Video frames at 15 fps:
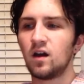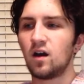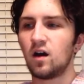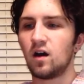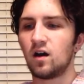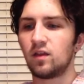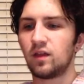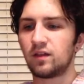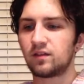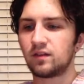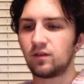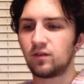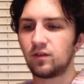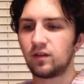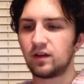that's
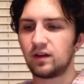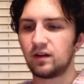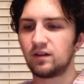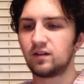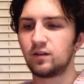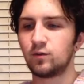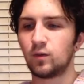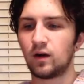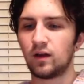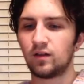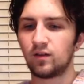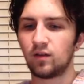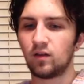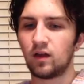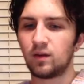definitely an issue,
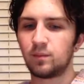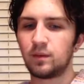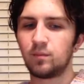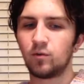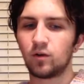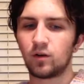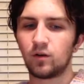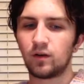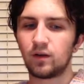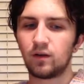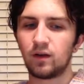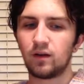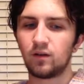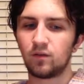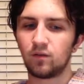whereas a lot of people are going
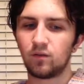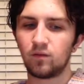in